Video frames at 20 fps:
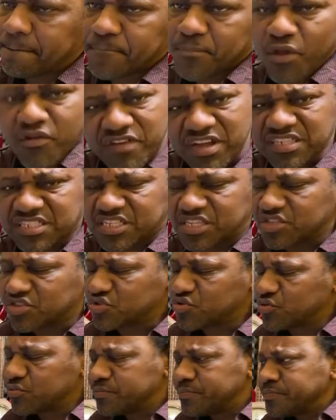overseas
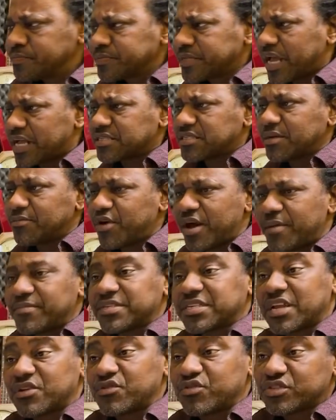too. And I said, boy, I
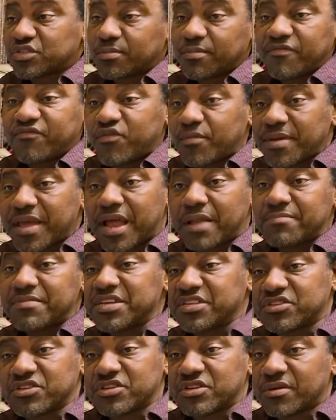miss a lot. so before me I
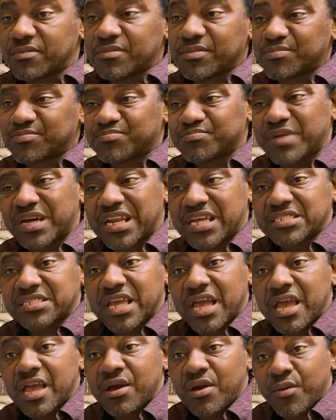meet you, know, man, I
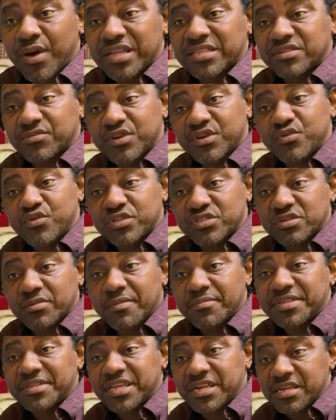said, hey, I want to be doing
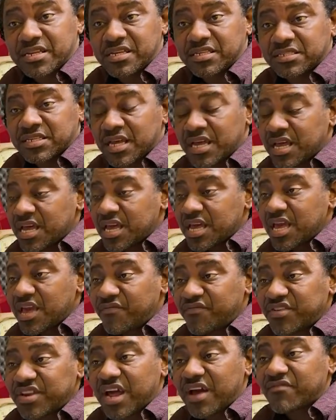something. Let me tell you this.
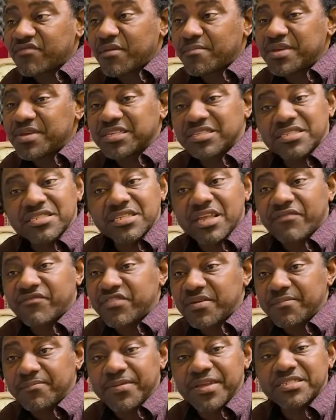If you don't have no business, not
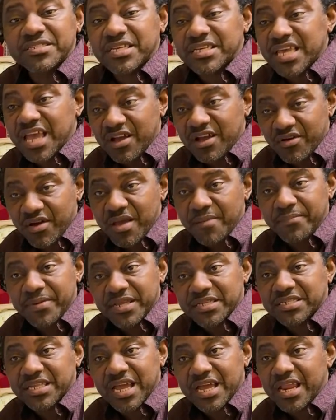feeling place, I can't go and
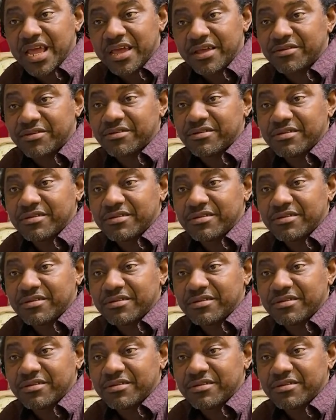place now. you know.